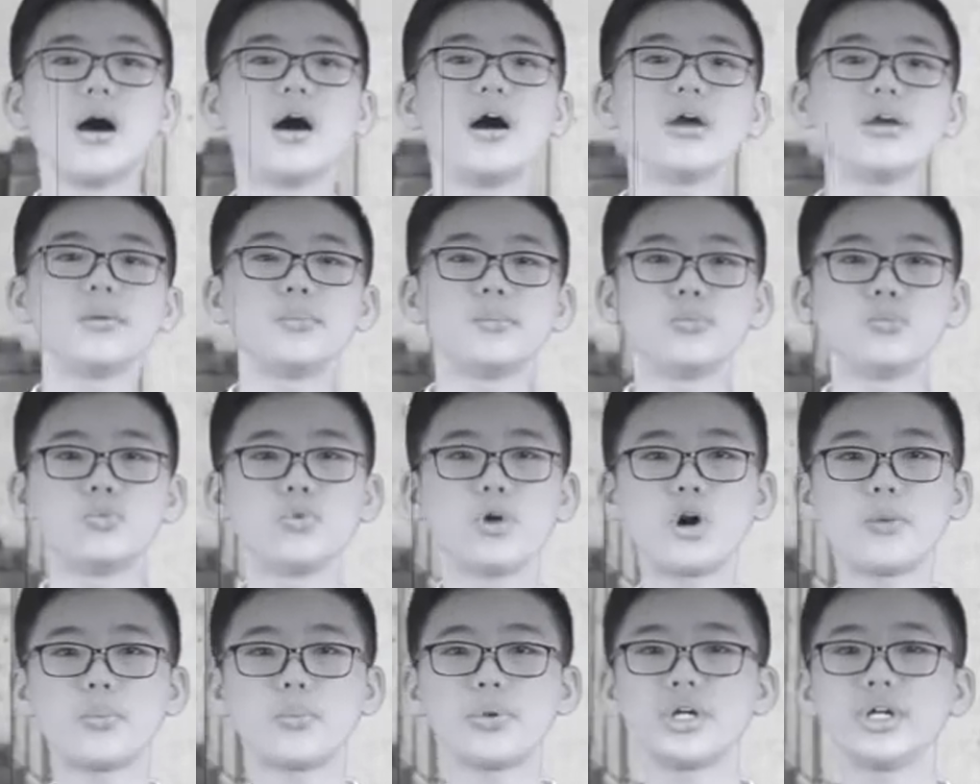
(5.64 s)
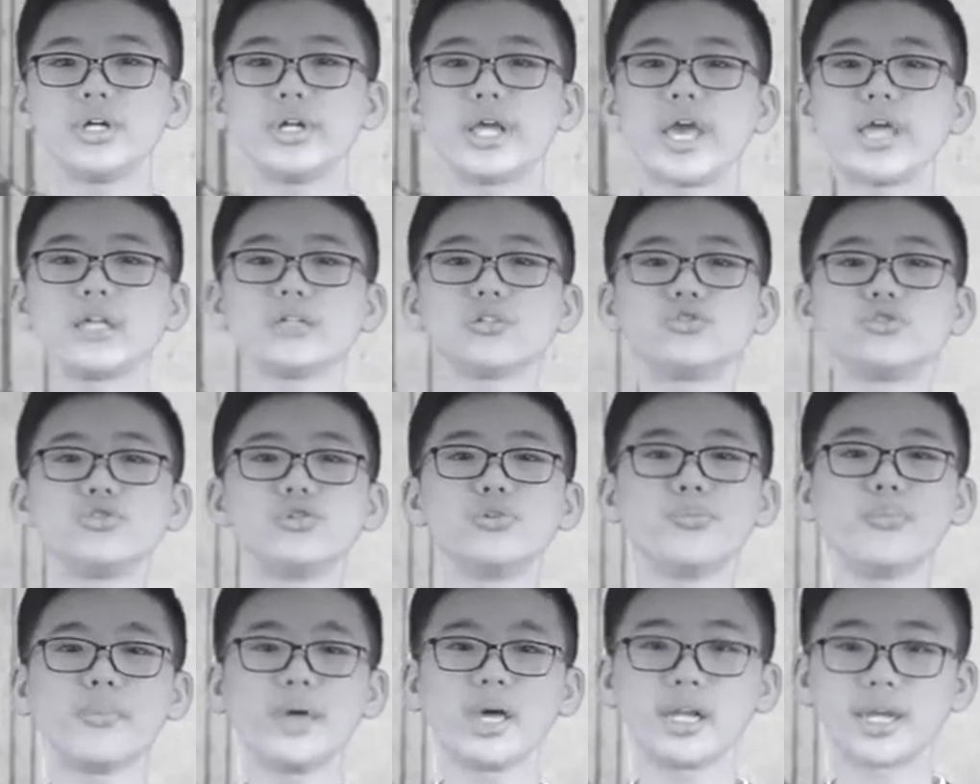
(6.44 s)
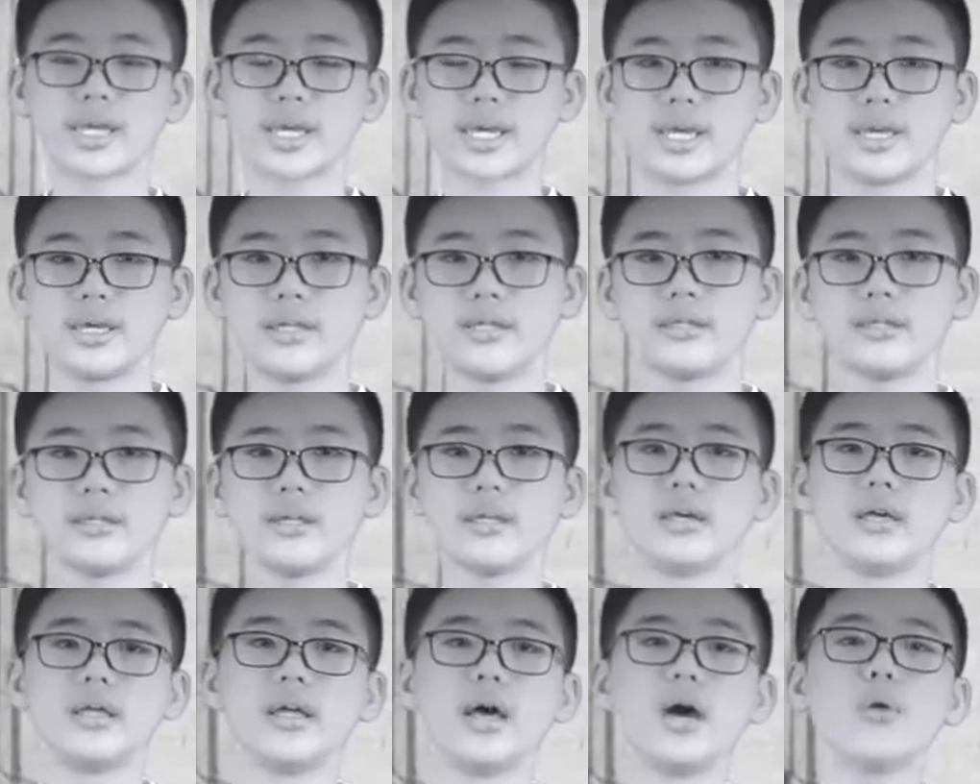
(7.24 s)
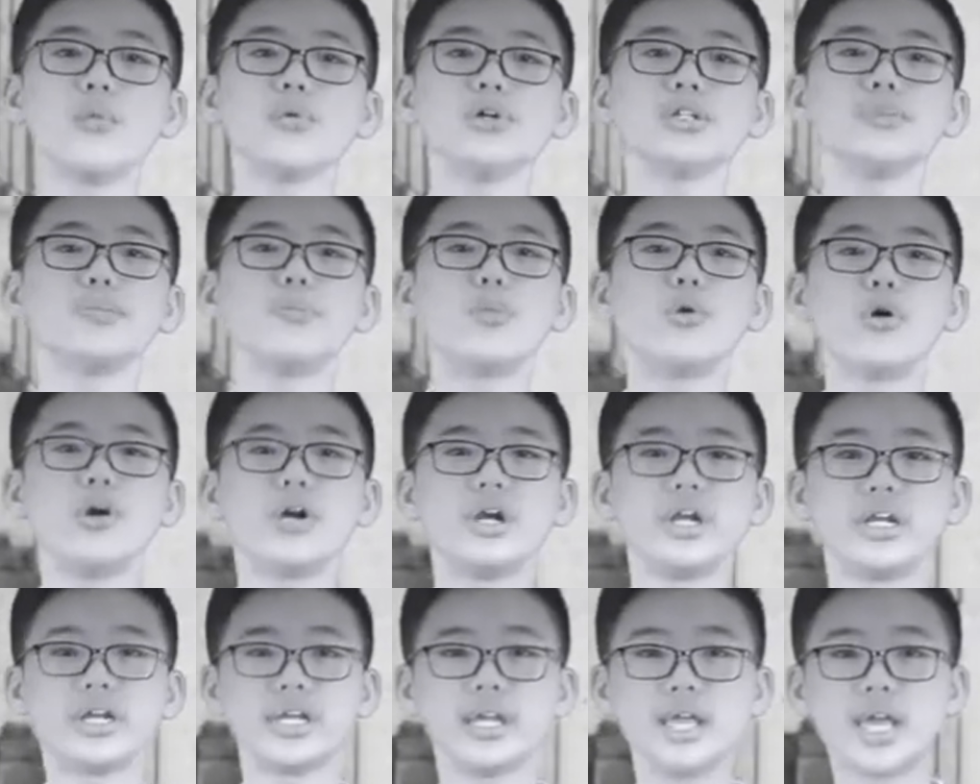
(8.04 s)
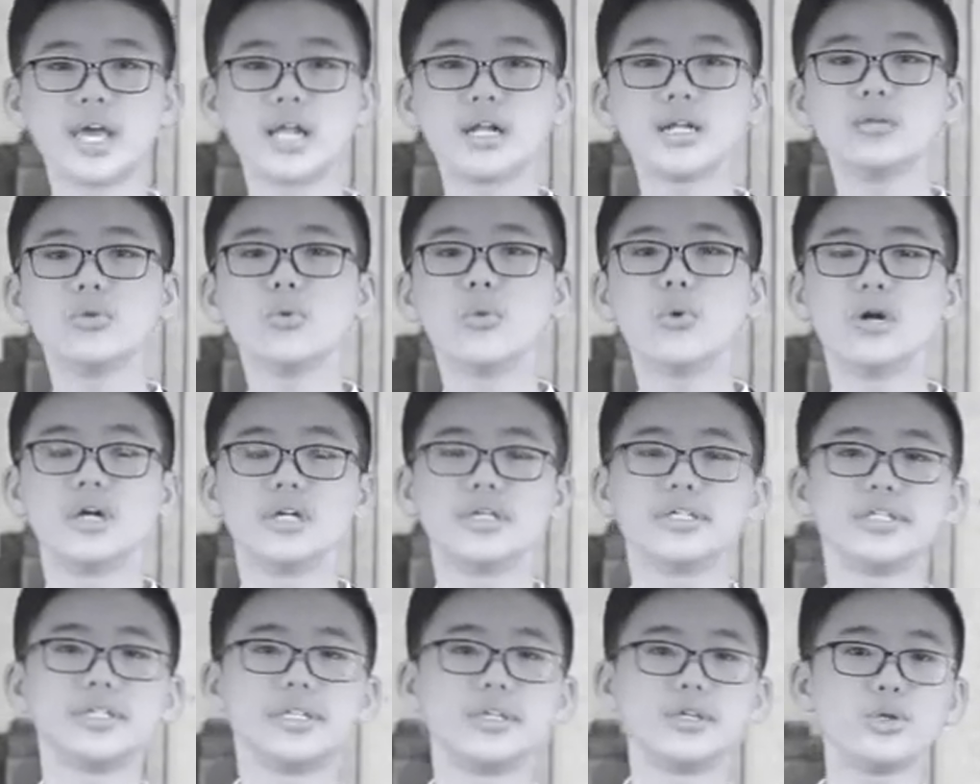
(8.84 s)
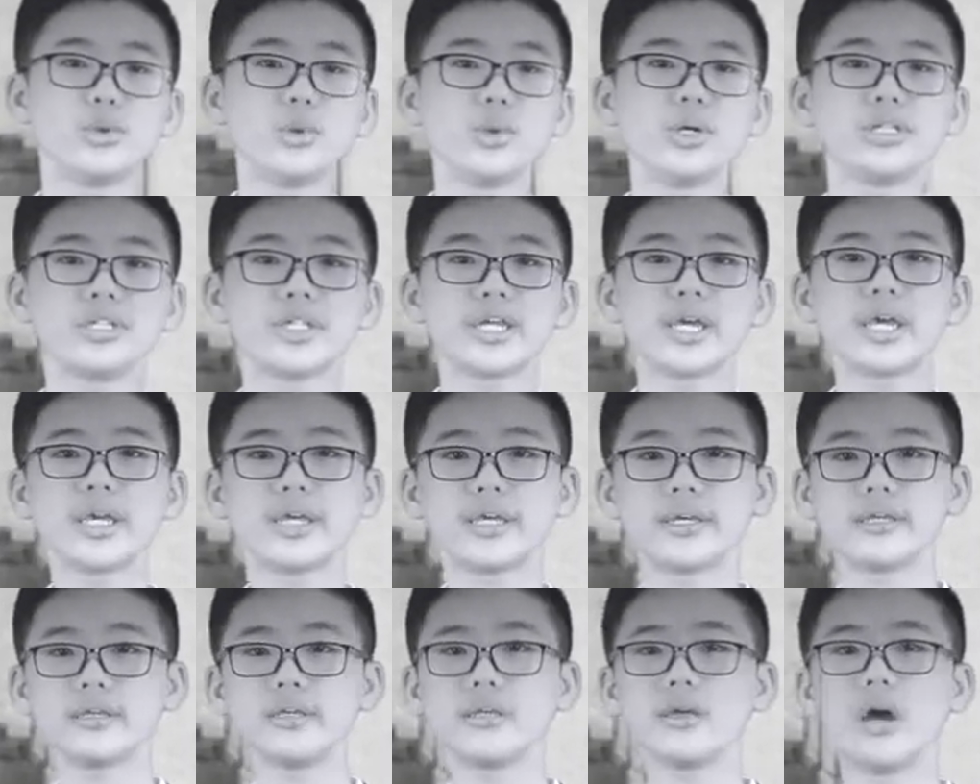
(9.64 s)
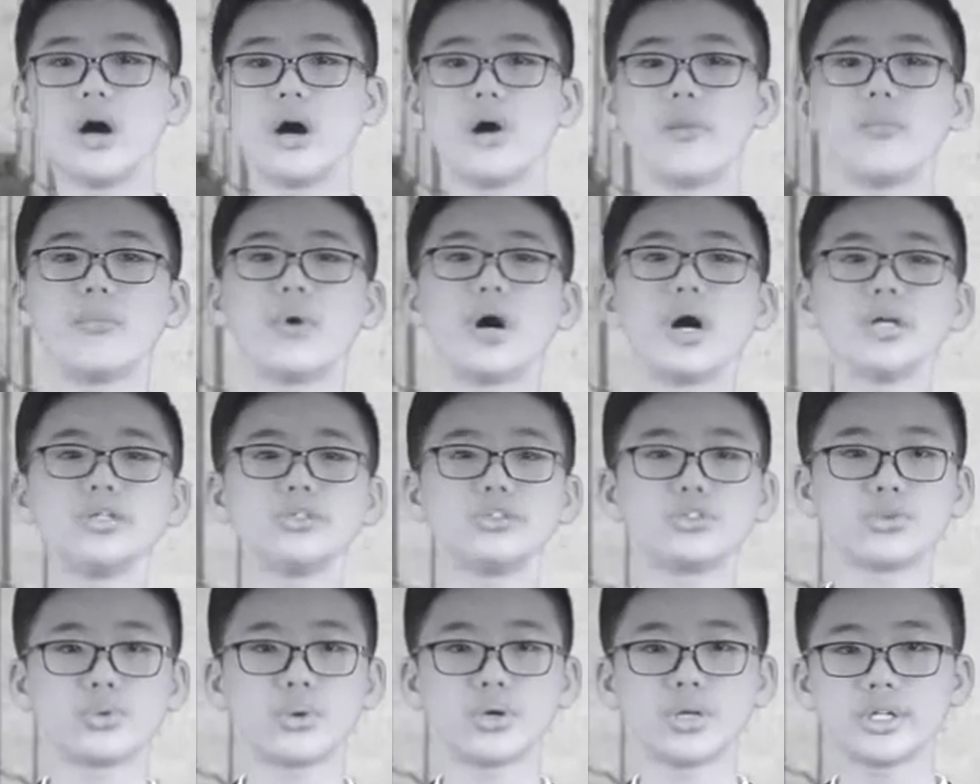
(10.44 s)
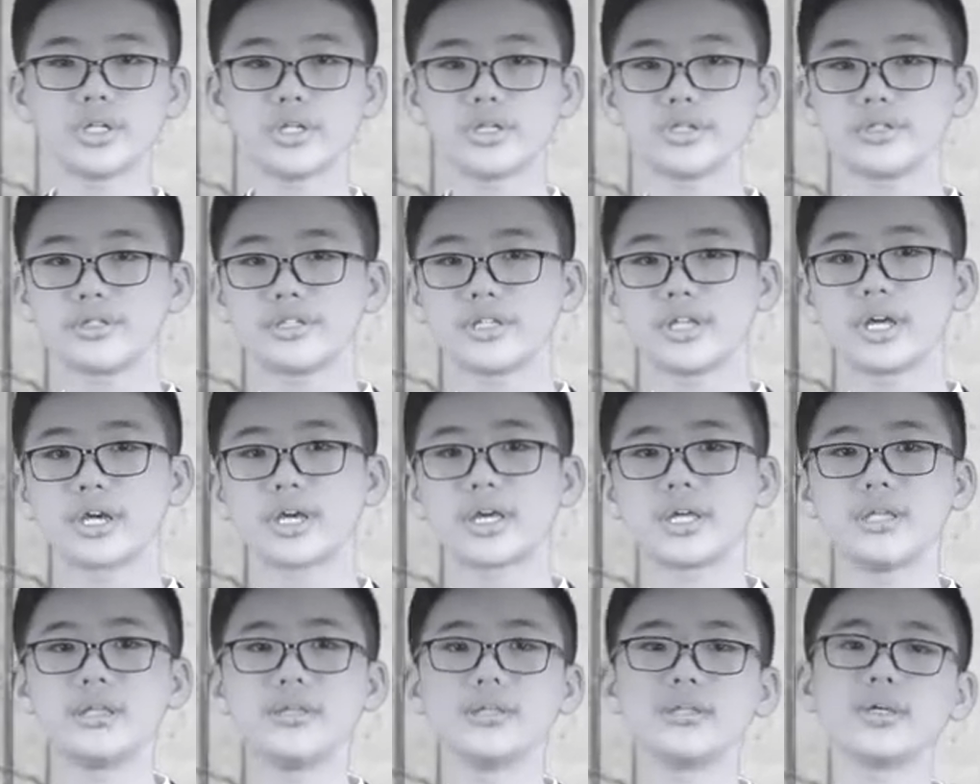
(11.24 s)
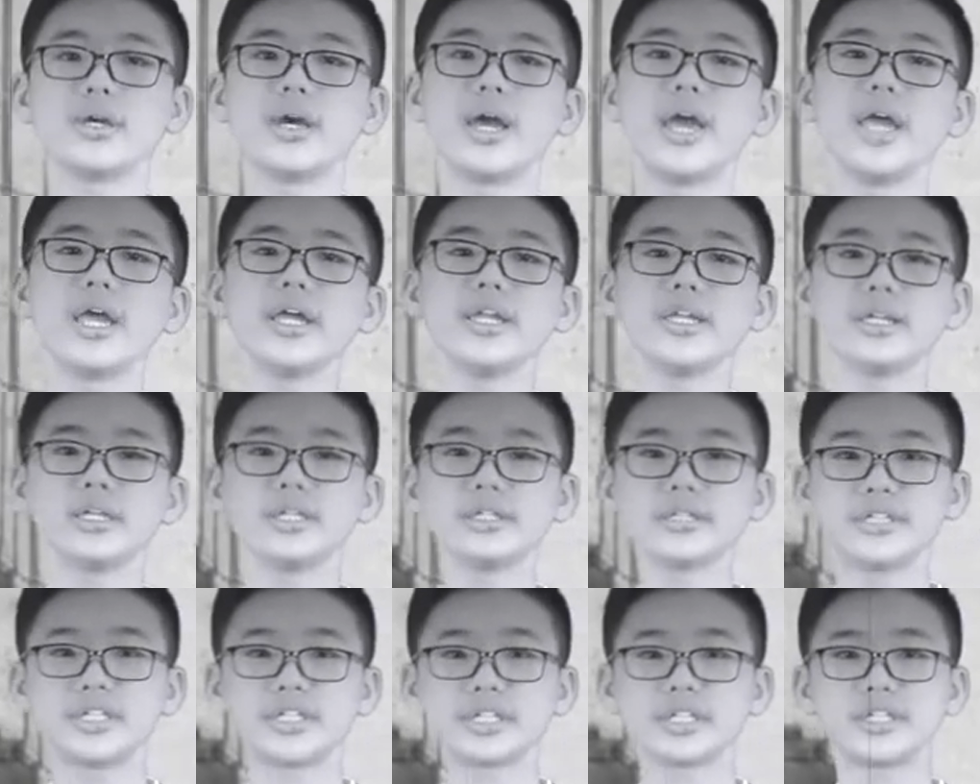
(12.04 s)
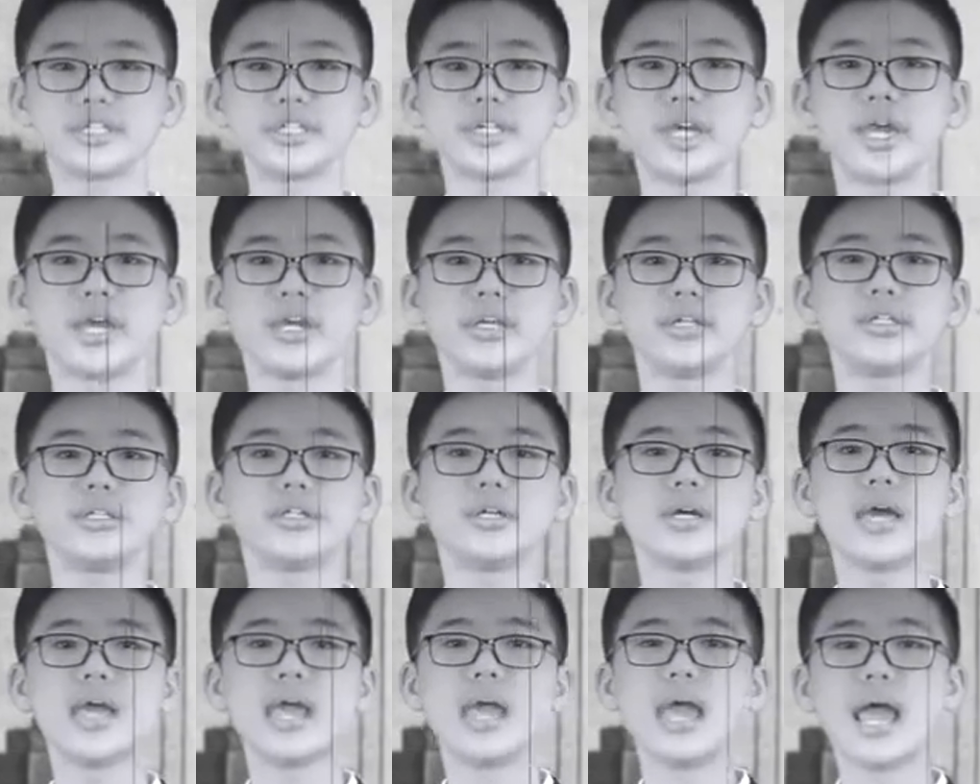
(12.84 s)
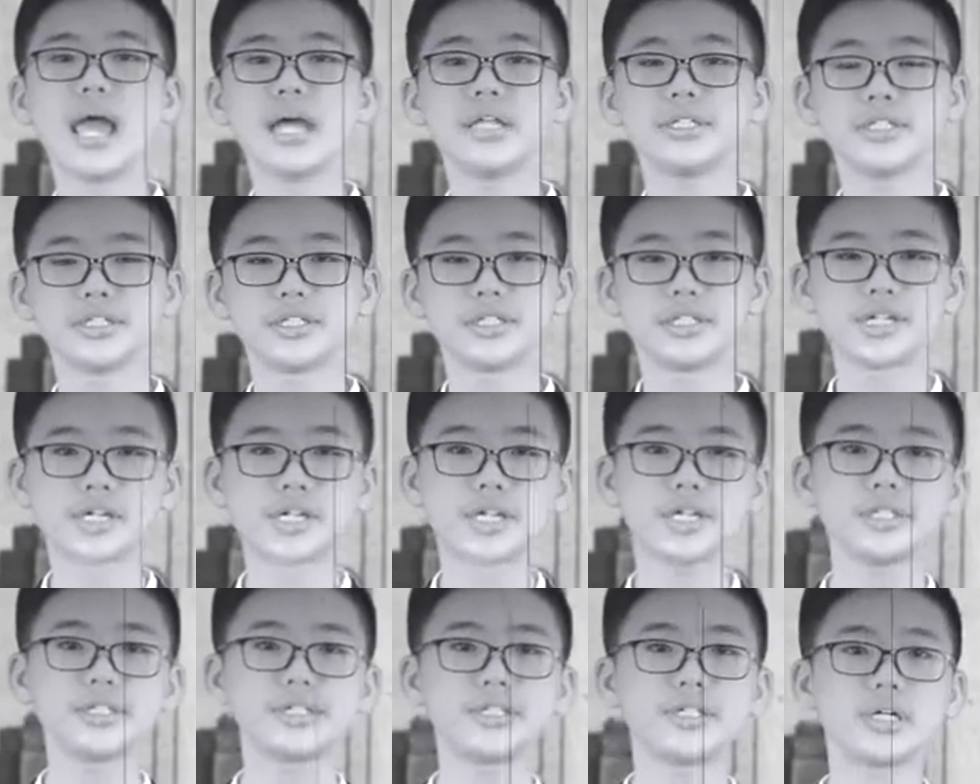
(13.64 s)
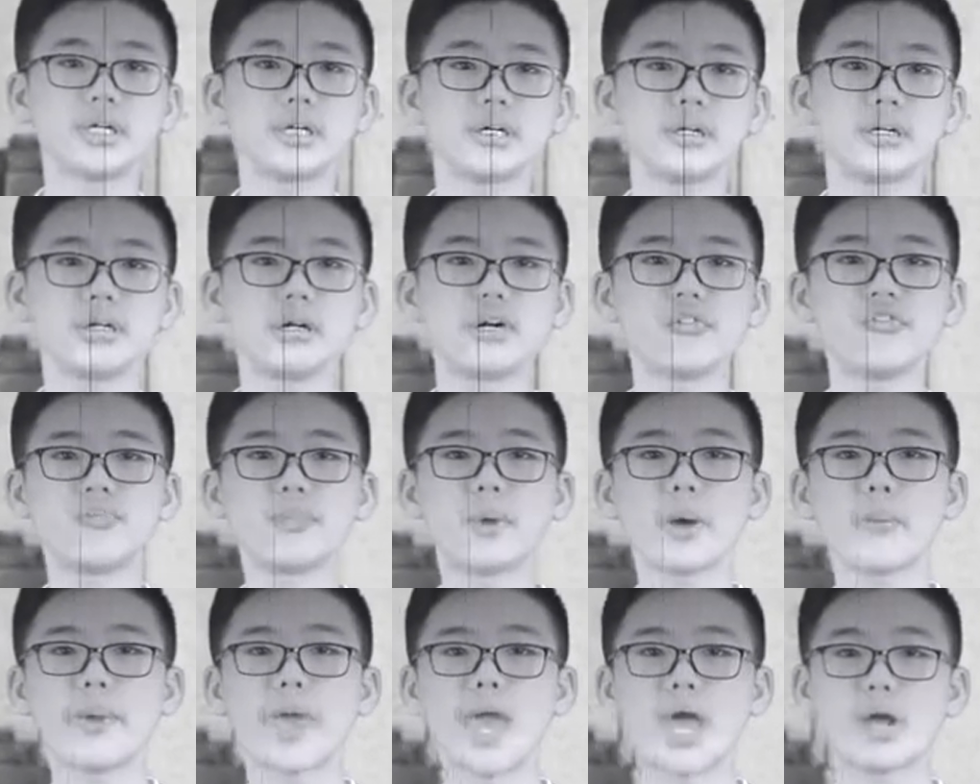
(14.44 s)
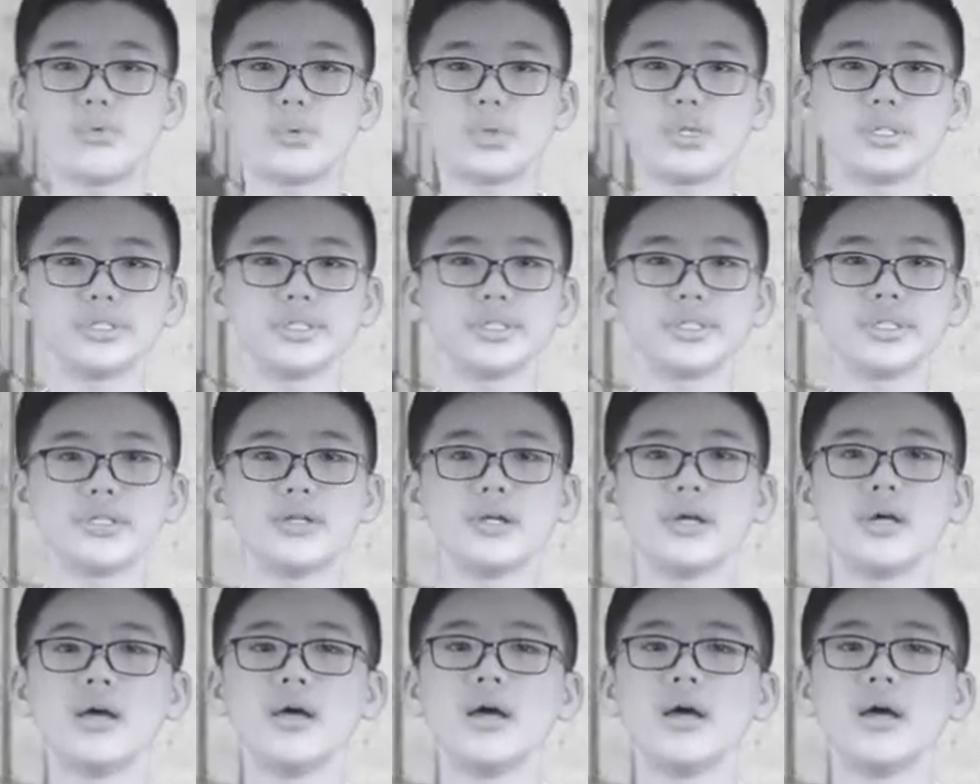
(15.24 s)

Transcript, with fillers: I am Robert Andrew Millikan, I was born in Illinois, USA, on March 22, 1868, as the second son of my parents.